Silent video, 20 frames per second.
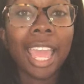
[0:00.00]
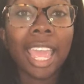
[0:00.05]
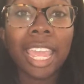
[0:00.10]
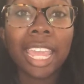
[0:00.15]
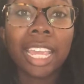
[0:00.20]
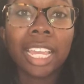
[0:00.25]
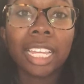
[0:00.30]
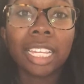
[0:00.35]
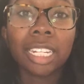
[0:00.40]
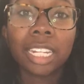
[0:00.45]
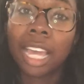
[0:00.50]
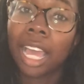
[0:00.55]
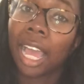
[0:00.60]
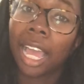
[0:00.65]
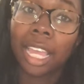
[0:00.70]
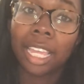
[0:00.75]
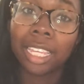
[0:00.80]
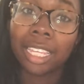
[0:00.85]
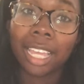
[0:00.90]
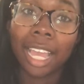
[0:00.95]
And
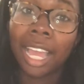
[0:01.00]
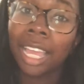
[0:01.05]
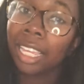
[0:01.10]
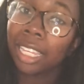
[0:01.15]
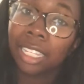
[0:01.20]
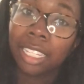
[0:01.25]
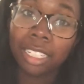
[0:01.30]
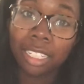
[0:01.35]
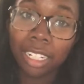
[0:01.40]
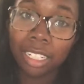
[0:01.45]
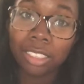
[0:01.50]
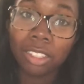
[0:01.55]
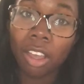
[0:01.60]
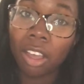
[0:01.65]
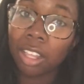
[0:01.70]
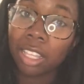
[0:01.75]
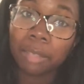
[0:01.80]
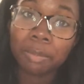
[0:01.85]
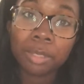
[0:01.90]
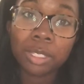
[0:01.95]
I cannot
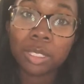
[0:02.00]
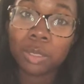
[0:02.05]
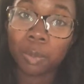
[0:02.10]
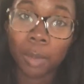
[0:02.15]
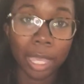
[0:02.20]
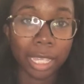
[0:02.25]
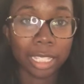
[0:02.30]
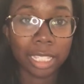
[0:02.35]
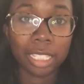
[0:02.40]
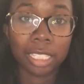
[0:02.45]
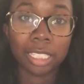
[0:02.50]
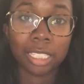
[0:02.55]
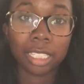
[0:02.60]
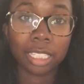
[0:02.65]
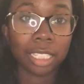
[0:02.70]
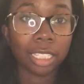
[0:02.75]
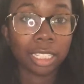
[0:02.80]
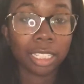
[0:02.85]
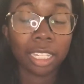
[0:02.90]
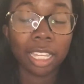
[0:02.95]
call him Swaggy
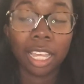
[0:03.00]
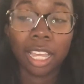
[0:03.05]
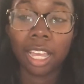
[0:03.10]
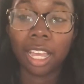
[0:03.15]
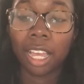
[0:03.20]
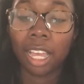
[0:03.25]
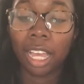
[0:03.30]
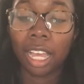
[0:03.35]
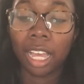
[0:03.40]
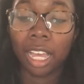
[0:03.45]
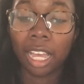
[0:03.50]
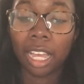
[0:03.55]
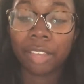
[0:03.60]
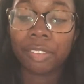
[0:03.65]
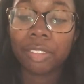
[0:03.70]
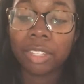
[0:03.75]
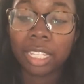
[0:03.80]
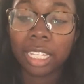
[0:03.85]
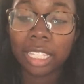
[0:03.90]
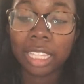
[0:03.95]
C. I
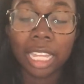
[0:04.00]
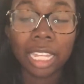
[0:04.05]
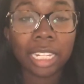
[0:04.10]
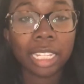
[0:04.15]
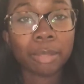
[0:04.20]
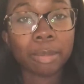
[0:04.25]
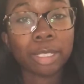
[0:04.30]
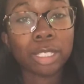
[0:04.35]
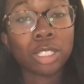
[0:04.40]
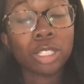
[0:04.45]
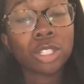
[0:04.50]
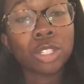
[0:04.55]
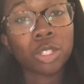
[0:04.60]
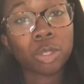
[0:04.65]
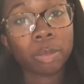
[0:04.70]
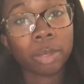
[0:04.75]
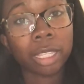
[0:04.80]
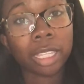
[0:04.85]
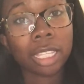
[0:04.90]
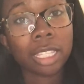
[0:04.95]
feel like that name is
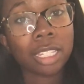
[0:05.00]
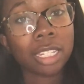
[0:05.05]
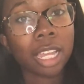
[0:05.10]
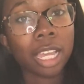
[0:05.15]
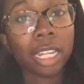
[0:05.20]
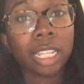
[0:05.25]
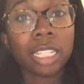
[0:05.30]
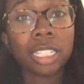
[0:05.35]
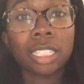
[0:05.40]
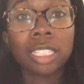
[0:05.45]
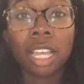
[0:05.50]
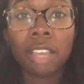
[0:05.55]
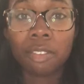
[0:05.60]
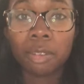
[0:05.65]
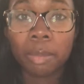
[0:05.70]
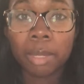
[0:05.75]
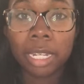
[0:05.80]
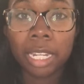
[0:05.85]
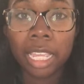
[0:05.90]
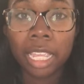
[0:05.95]
stupid. That's not his
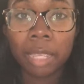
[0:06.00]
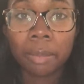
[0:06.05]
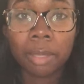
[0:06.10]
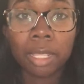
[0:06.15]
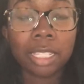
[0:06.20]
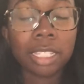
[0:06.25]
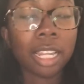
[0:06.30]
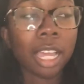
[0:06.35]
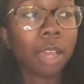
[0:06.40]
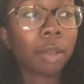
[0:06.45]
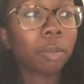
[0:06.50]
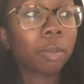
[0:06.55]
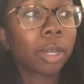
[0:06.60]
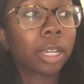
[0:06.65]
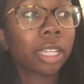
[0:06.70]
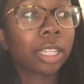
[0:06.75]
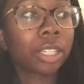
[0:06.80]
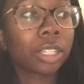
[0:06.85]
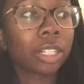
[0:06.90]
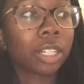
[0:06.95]
government name. That's not
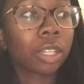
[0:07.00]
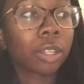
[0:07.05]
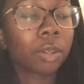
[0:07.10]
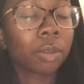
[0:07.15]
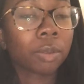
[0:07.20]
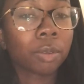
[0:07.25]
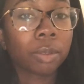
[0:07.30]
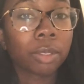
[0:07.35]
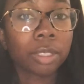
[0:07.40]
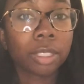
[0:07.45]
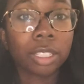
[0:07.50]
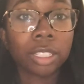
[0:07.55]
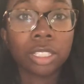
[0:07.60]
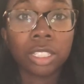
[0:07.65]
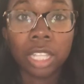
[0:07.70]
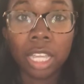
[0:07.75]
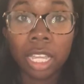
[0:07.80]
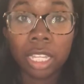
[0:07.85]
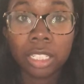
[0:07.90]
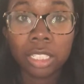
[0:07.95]
what, you know, the
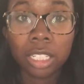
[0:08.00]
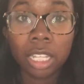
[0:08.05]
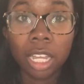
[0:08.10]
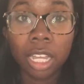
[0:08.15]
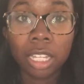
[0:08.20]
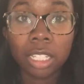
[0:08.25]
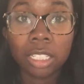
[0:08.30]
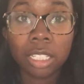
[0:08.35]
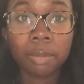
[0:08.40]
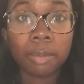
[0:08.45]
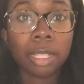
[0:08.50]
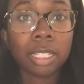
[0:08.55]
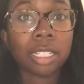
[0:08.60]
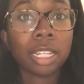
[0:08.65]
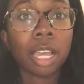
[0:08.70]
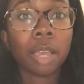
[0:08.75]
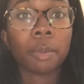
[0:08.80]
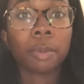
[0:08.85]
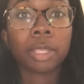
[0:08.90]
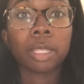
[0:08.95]
judge calls him. That's
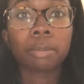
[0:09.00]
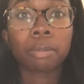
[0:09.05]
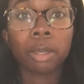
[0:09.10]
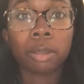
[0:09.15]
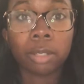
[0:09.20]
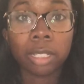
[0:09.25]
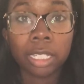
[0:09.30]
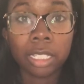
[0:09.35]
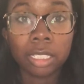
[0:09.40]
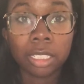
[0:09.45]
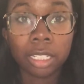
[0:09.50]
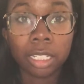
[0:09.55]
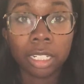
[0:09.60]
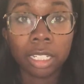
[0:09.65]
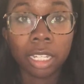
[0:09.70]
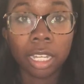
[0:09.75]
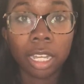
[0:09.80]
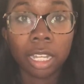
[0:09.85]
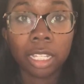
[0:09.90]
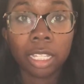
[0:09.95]
not what the police are going to
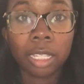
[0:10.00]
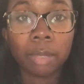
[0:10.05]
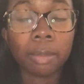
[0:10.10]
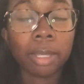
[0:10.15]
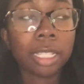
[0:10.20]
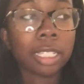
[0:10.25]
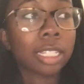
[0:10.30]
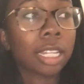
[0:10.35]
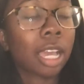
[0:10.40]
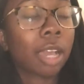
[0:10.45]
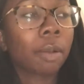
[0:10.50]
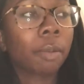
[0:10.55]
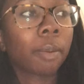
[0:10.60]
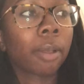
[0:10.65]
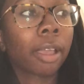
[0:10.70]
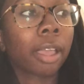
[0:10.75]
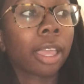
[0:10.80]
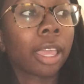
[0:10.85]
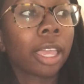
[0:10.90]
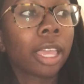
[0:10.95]
call him. That's not
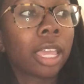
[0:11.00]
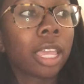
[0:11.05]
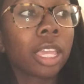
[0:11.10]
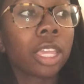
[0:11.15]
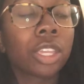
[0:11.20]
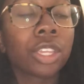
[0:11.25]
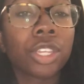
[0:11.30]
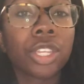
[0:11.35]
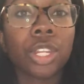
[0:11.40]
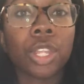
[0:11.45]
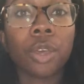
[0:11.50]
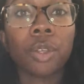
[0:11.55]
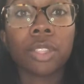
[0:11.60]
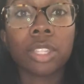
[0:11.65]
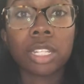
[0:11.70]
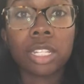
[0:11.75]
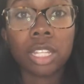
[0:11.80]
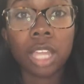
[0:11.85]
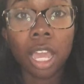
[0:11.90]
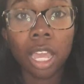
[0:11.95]
what, you know,
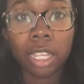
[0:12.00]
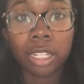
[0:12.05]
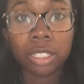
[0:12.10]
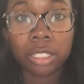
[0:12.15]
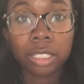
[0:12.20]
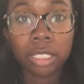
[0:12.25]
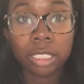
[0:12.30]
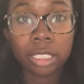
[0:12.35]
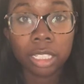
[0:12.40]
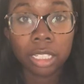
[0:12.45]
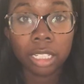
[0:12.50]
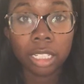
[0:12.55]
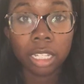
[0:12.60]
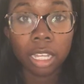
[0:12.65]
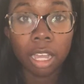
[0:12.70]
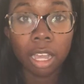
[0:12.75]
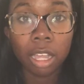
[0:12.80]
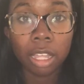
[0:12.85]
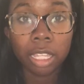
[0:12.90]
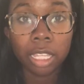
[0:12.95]
the doctor is going to
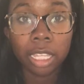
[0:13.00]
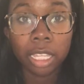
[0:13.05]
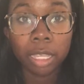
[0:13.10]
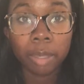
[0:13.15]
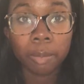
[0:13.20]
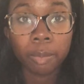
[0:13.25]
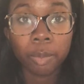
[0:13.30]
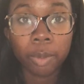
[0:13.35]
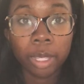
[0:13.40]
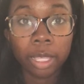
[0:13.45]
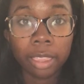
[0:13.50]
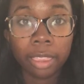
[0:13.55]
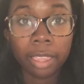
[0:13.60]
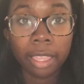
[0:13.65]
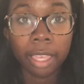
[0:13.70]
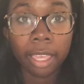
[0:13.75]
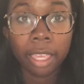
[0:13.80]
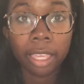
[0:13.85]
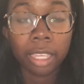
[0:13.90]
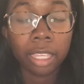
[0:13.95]
call him when
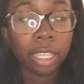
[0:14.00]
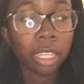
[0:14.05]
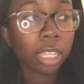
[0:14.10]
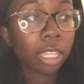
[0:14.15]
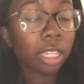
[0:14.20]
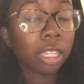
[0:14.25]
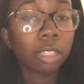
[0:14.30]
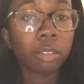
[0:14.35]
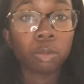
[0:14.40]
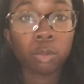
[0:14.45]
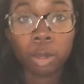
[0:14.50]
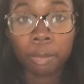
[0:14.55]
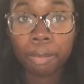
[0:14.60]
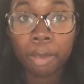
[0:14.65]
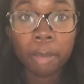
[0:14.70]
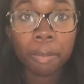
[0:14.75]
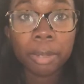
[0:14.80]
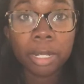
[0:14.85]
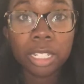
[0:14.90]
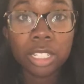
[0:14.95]
they rip
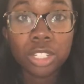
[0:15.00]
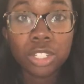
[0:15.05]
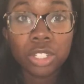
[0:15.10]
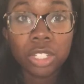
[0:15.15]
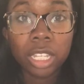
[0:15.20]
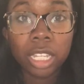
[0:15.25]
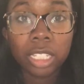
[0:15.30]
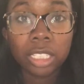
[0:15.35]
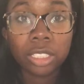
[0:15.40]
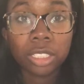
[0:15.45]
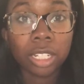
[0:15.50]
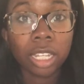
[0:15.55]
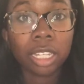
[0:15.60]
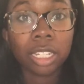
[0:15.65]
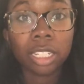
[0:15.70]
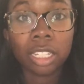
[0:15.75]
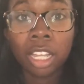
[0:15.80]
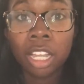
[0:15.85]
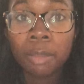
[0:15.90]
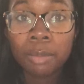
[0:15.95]
open his chest. They're not
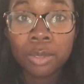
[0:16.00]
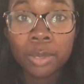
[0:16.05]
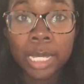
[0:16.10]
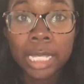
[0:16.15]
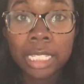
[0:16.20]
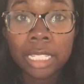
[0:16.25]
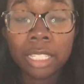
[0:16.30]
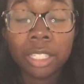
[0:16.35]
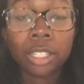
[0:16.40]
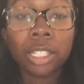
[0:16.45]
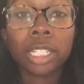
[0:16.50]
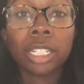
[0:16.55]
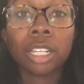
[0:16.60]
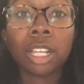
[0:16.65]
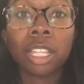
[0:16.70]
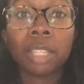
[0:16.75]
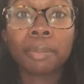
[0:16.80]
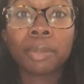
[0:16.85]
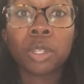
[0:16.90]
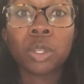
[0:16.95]
going to call him Swaggy C. They're going to
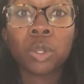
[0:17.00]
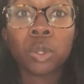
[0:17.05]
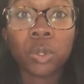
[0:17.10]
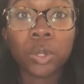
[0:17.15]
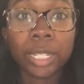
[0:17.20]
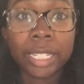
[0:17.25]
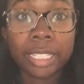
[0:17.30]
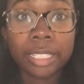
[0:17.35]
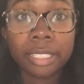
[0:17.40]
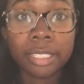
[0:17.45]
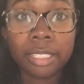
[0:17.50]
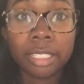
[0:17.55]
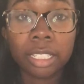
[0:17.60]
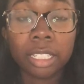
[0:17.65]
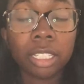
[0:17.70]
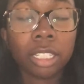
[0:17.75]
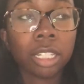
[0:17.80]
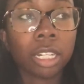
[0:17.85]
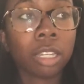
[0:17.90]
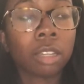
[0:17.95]
call him Chris,
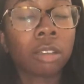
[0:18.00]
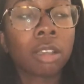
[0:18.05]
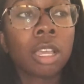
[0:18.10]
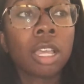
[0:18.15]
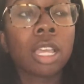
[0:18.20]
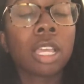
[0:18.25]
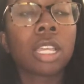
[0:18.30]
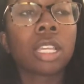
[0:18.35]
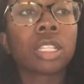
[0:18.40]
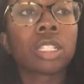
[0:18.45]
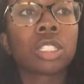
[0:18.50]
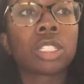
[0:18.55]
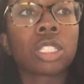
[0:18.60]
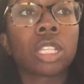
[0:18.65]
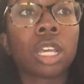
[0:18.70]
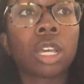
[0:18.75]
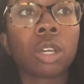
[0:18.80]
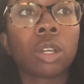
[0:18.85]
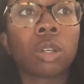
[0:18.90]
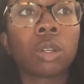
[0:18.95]
you know.
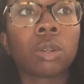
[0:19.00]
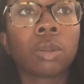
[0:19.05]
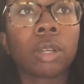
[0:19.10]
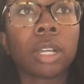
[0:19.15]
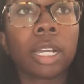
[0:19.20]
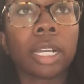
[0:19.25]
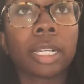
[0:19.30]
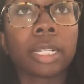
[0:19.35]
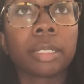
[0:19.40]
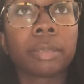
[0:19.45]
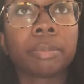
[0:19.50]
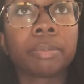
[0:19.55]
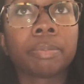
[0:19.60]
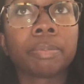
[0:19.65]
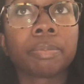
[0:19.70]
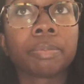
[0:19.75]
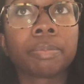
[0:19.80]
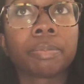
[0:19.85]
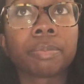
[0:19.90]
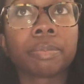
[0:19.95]
So,
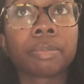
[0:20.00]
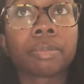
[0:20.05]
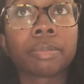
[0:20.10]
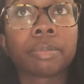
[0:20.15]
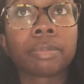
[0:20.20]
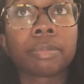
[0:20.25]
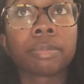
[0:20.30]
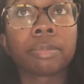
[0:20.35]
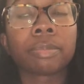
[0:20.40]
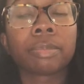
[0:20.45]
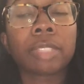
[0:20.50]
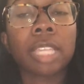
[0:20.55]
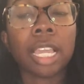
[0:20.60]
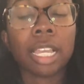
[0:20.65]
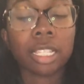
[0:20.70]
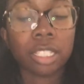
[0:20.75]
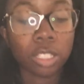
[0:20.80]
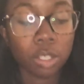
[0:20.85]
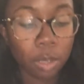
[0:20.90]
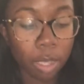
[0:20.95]

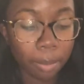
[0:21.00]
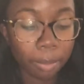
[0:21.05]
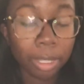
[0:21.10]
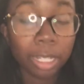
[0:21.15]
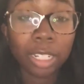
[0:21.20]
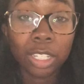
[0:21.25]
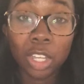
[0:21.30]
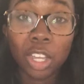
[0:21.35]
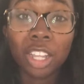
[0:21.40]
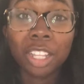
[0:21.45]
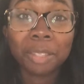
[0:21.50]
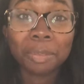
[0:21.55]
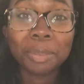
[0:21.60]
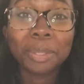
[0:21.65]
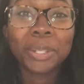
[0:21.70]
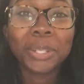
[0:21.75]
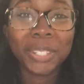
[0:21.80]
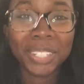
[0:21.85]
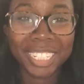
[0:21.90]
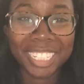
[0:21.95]
yeah, so I'm going to call him
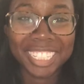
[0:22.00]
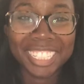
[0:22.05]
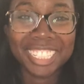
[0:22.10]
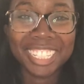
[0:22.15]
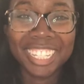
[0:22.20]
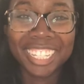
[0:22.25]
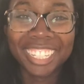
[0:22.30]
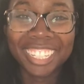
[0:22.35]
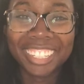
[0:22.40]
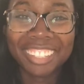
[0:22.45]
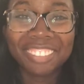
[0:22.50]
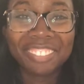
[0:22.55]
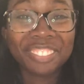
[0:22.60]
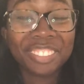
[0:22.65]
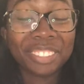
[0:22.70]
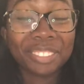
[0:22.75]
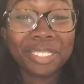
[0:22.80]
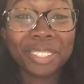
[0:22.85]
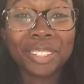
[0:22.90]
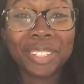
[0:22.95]
Chris. If
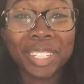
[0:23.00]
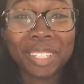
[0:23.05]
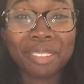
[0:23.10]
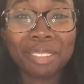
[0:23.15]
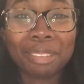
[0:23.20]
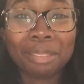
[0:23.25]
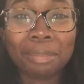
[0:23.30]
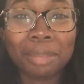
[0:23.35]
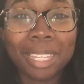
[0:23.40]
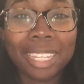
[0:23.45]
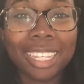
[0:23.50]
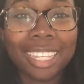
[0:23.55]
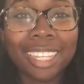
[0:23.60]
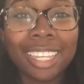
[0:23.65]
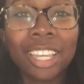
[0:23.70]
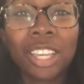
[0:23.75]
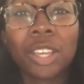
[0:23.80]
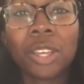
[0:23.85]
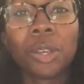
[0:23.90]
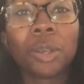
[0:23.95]
you agree with
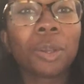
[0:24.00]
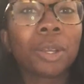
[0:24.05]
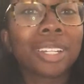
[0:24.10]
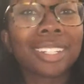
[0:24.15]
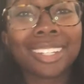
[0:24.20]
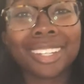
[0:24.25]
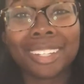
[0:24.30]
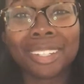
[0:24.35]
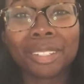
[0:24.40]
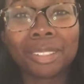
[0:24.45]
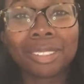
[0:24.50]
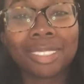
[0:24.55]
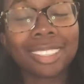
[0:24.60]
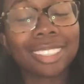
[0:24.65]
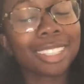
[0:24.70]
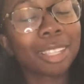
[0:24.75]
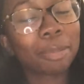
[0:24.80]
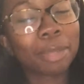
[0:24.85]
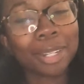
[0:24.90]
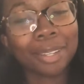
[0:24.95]
me or
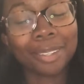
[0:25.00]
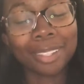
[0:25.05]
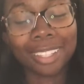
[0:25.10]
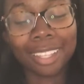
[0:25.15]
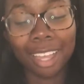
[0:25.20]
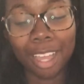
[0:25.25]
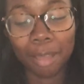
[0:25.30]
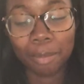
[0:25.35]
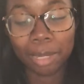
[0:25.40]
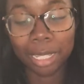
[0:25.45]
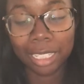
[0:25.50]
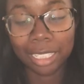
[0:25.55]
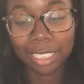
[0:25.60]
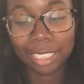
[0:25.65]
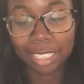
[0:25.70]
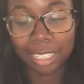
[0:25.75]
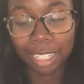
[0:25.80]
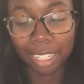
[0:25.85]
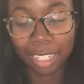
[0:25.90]
don't, let me know in the comments.